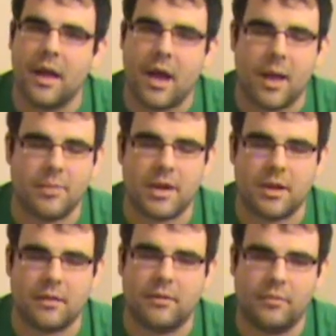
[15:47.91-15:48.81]
I
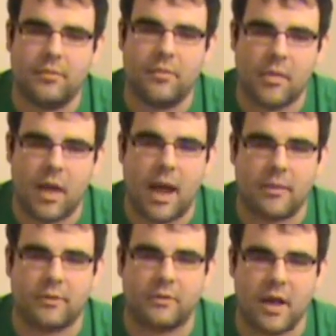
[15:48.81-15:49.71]
mean I
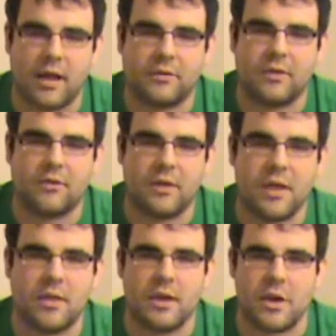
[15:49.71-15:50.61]
was nice to
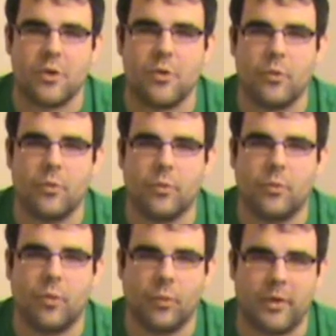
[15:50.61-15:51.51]
see that you
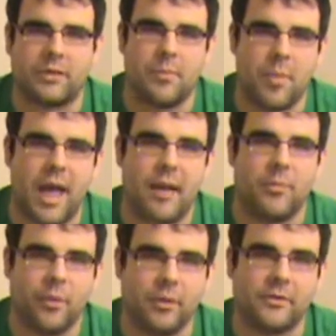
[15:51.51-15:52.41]
were with the bad
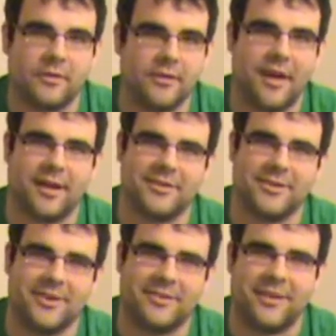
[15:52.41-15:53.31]
boys. I guess
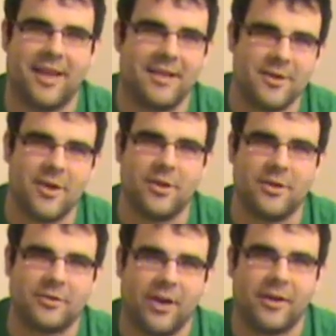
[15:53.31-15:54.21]
you could say, you know,
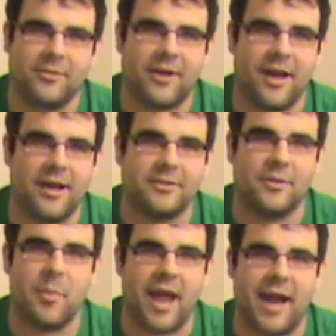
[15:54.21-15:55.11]
you're tough guys,
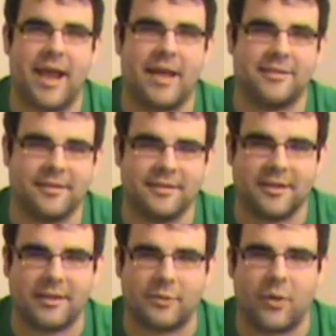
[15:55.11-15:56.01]
you're badasses,
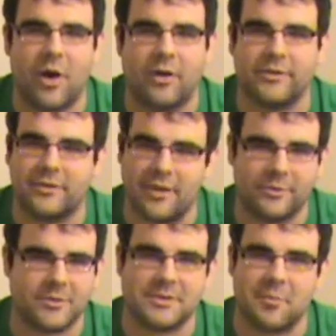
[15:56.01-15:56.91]
like Thrall and stuff,
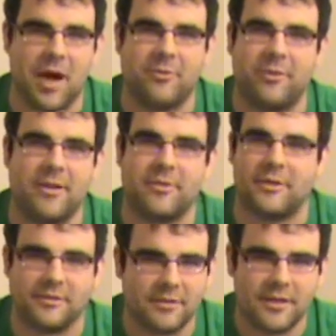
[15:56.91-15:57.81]
which is my
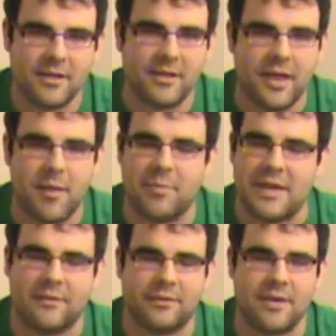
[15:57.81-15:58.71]
favorite
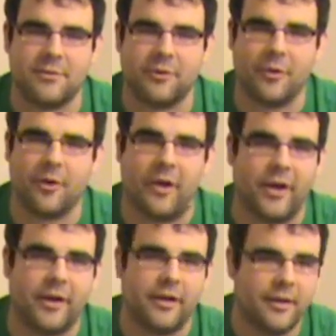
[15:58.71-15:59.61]
NPC for
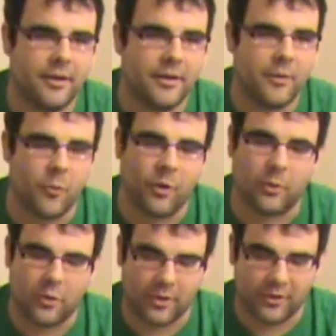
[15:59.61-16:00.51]
uh, World
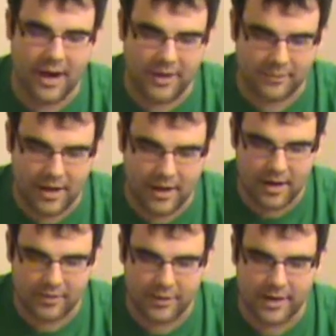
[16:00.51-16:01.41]
of Warcraft.
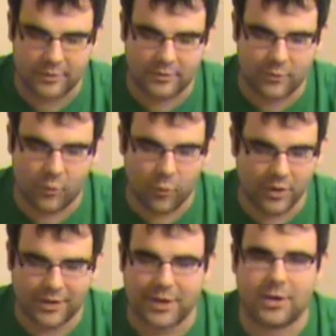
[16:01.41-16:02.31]
I thought it was a
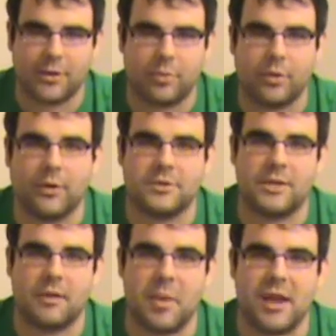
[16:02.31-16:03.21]
really good approach
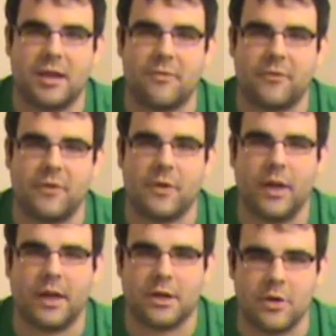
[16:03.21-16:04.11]
to make it feel
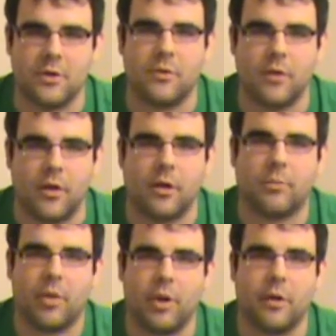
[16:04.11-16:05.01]
like you are
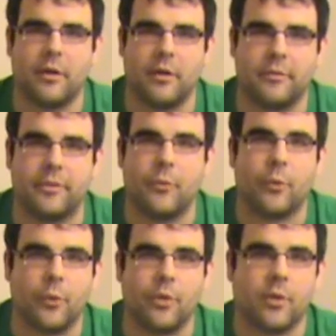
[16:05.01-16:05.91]
part of the
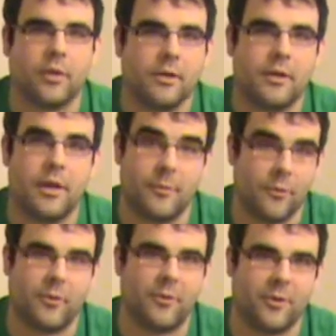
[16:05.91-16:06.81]
war in
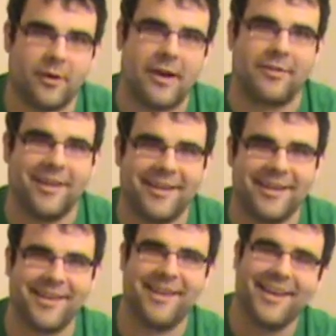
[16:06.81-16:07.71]
World of
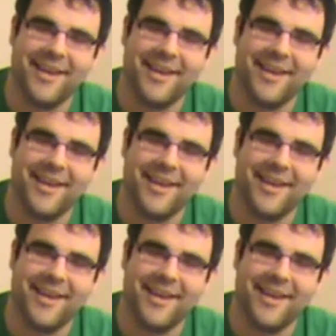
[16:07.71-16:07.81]
Warcraft.